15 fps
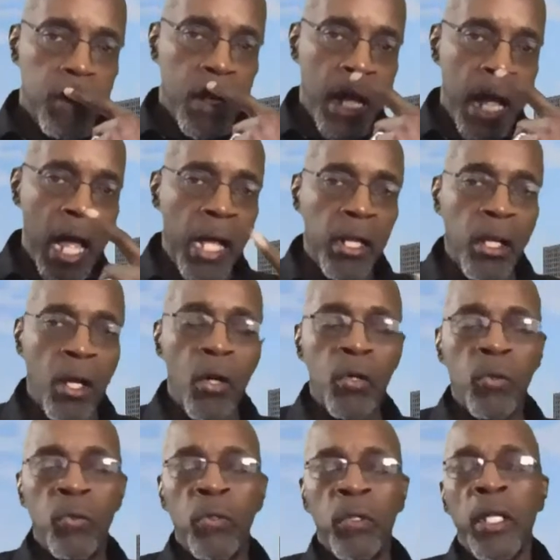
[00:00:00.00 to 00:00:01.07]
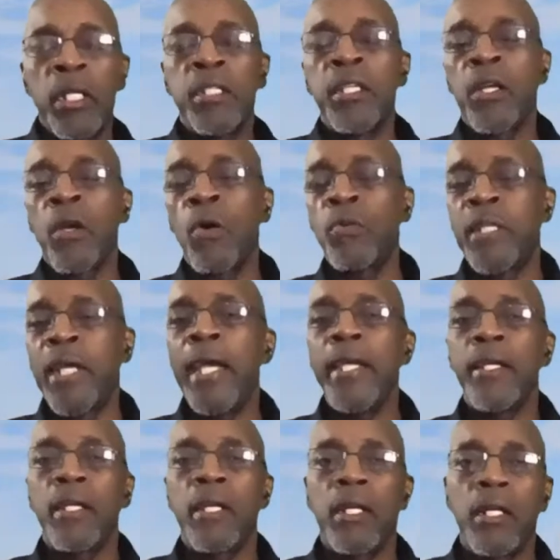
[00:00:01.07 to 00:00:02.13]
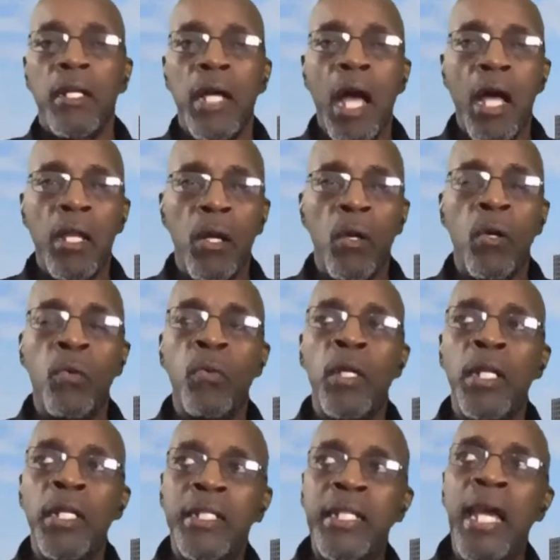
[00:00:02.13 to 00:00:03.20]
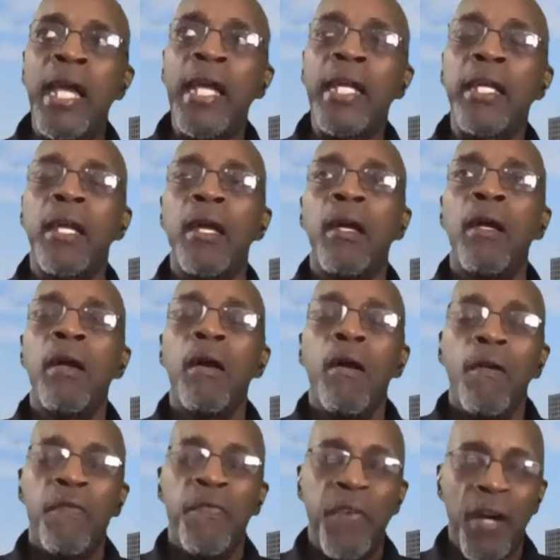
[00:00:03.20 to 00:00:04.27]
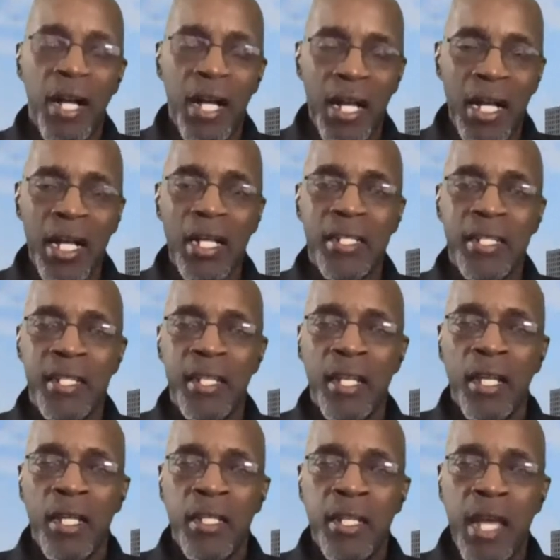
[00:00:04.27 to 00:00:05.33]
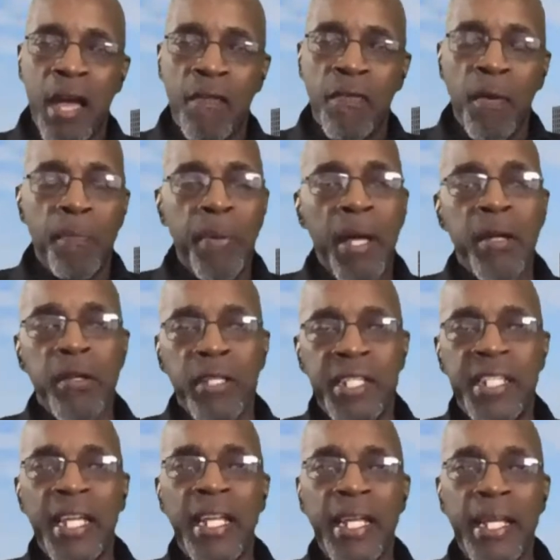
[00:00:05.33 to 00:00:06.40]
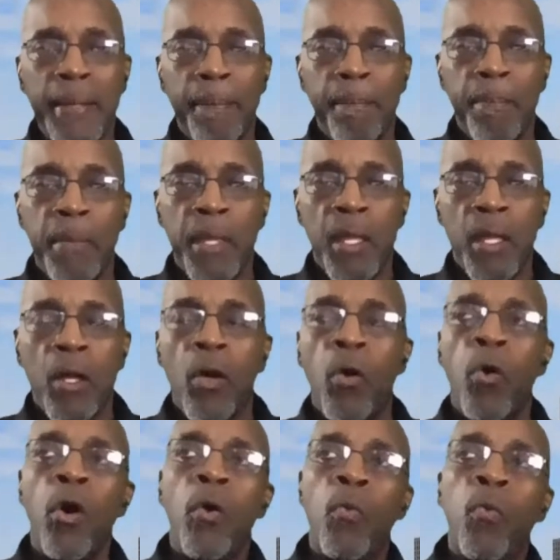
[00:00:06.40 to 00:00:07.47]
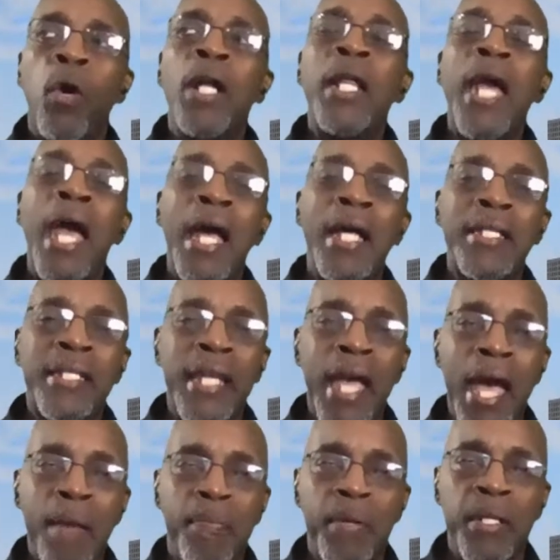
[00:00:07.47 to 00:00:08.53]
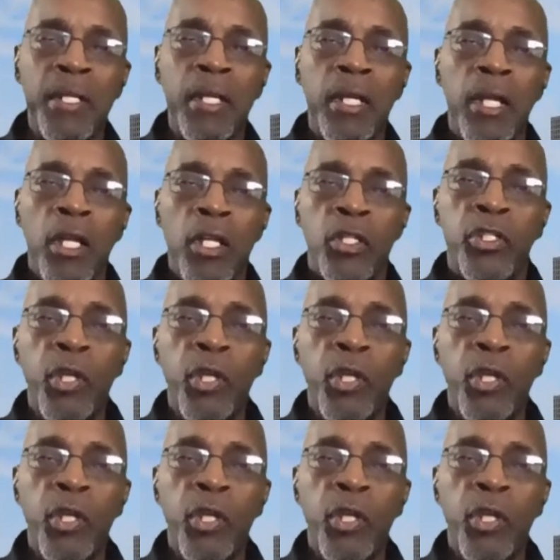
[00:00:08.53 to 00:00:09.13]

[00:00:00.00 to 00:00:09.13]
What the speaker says: long is it going to take? How long will it take for us to have a better city? Or what has to happen so